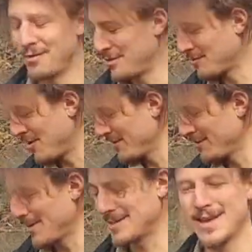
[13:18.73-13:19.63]
Oh, these were
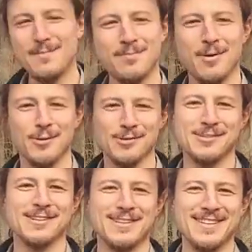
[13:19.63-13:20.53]
also my 10
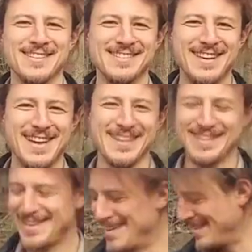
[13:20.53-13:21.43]
poles.
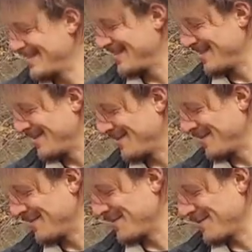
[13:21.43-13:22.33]
Yeah. So
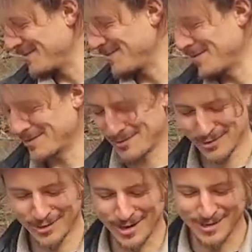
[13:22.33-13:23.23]
those worked
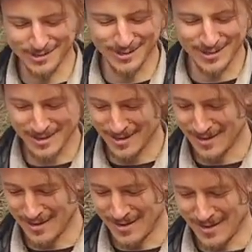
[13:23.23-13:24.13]
really nicely.
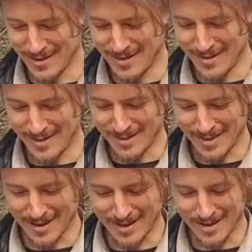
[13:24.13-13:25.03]

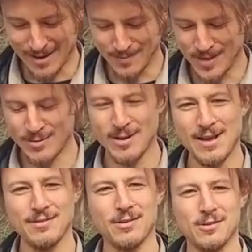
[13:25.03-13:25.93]
Here we
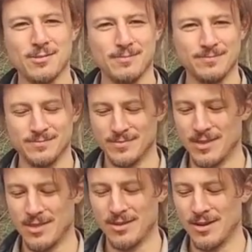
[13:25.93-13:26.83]
have a little
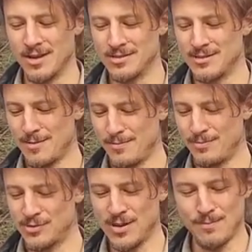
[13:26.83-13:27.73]

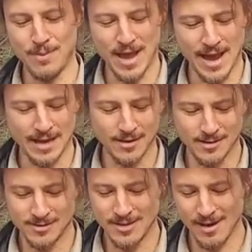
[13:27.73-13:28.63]
sit pad.
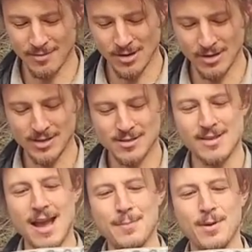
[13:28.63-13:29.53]
It's not really, it's the
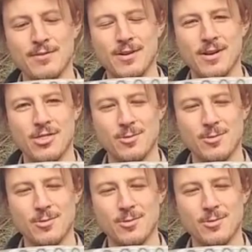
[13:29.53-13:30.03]
top of a